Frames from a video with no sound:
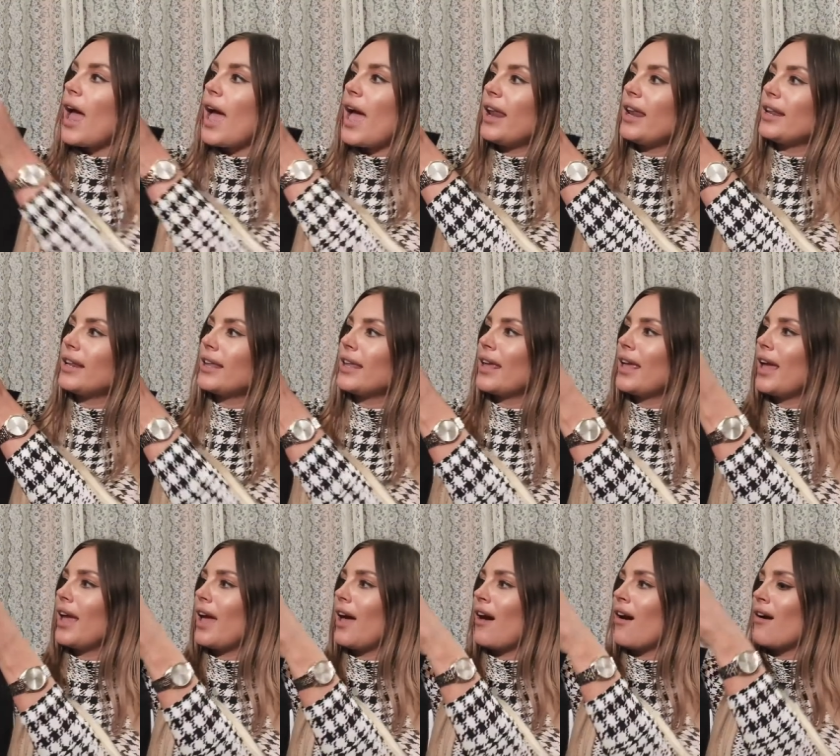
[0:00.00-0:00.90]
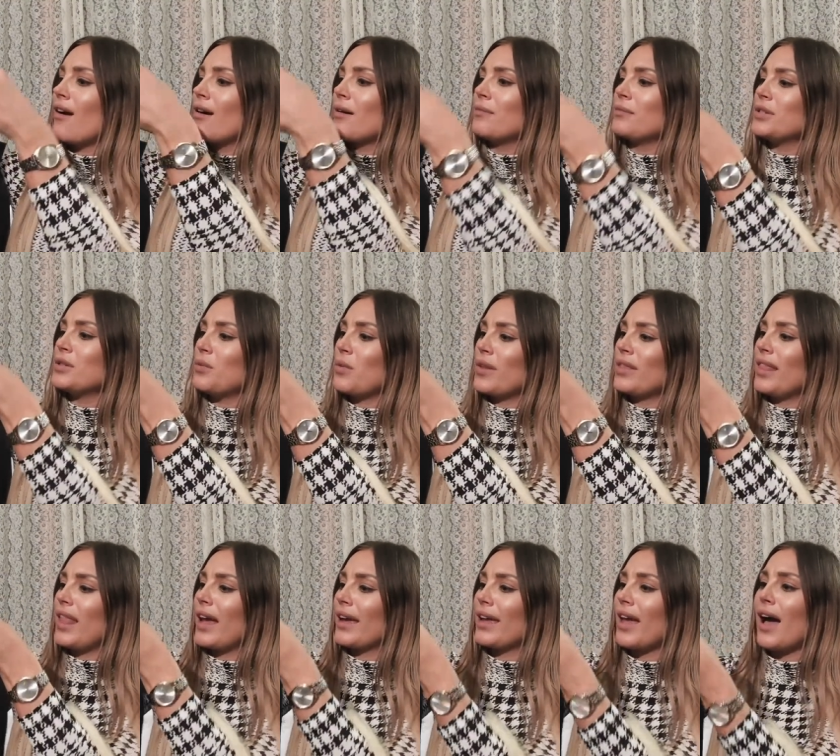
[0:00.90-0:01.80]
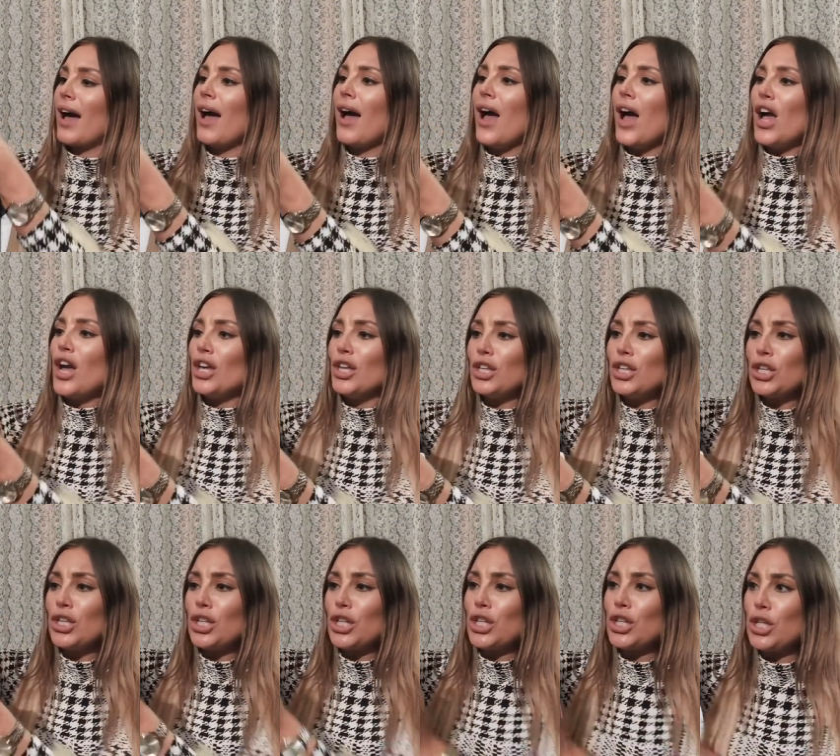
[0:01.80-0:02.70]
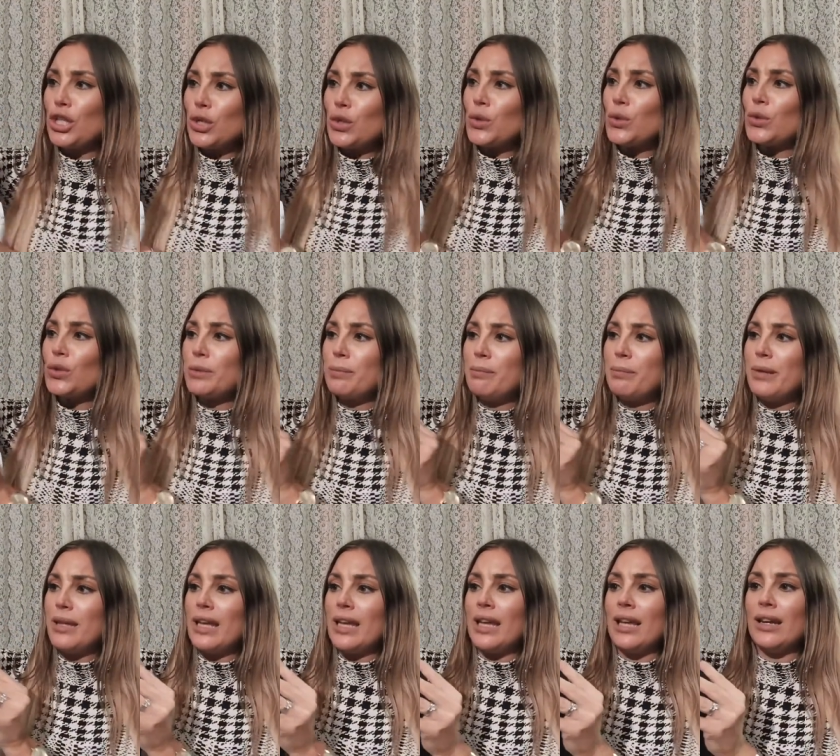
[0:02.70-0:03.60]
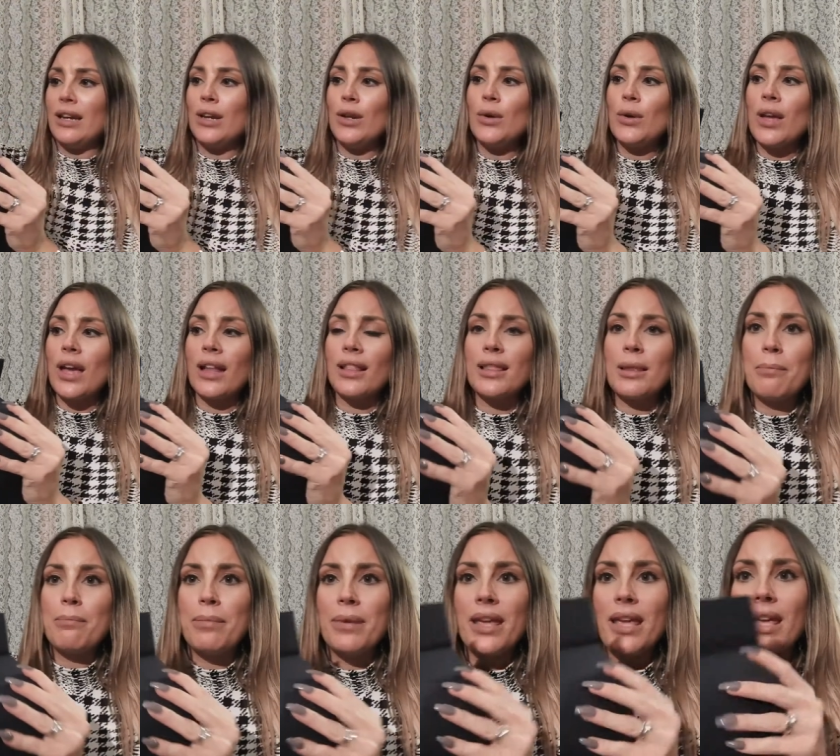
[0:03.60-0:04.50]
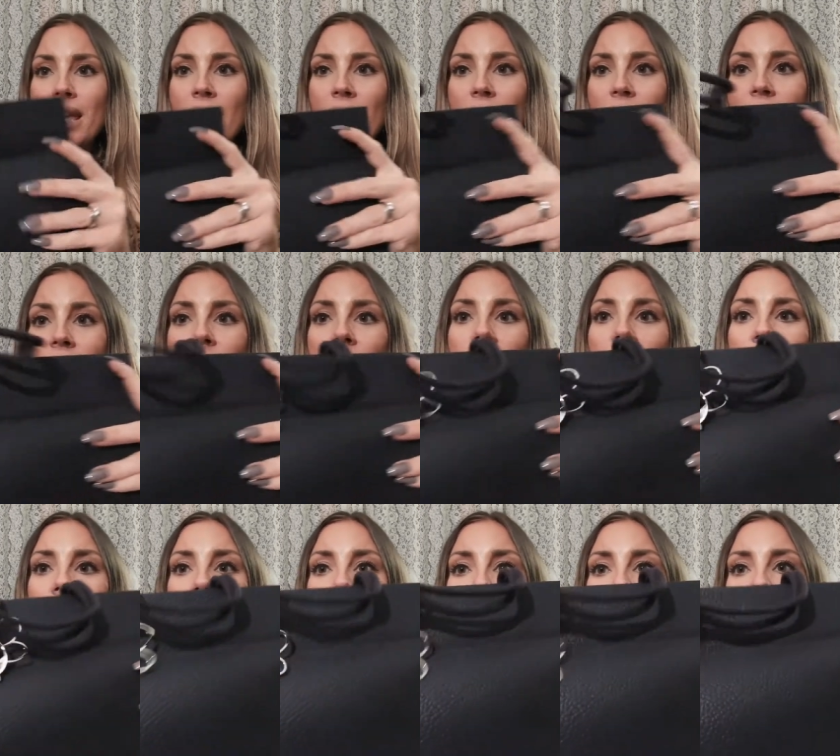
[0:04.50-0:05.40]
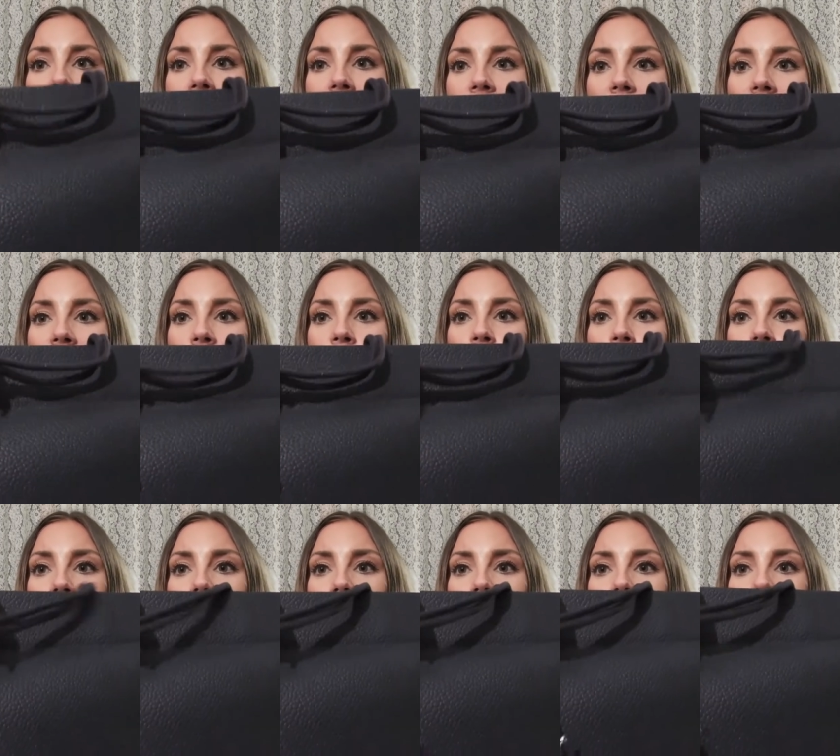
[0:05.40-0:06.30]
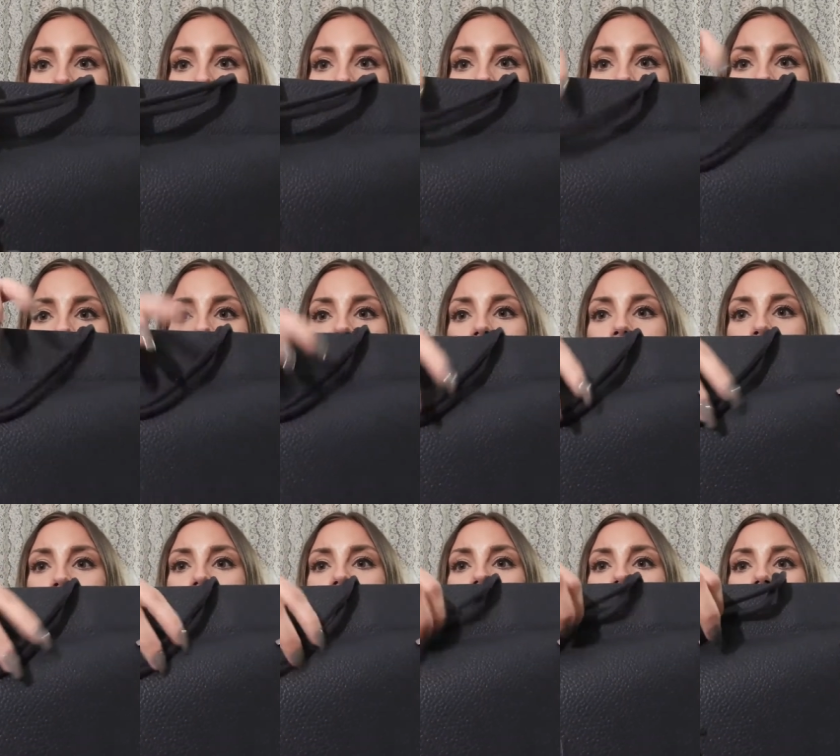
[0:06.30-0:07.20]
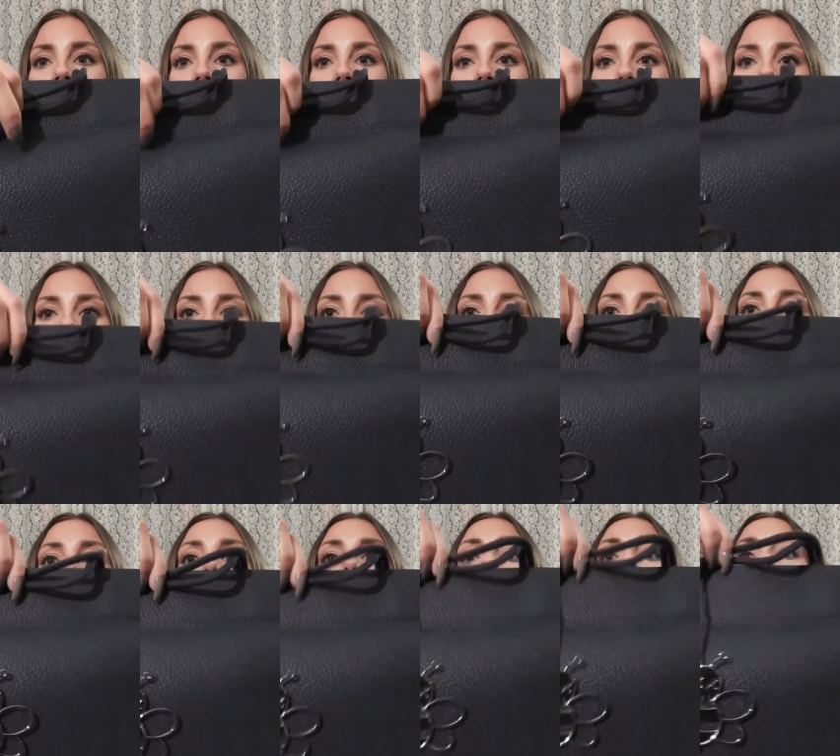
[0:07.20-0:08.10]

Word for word: and it comes with like a cute bean look at the bean how cute is the bean? Sorry.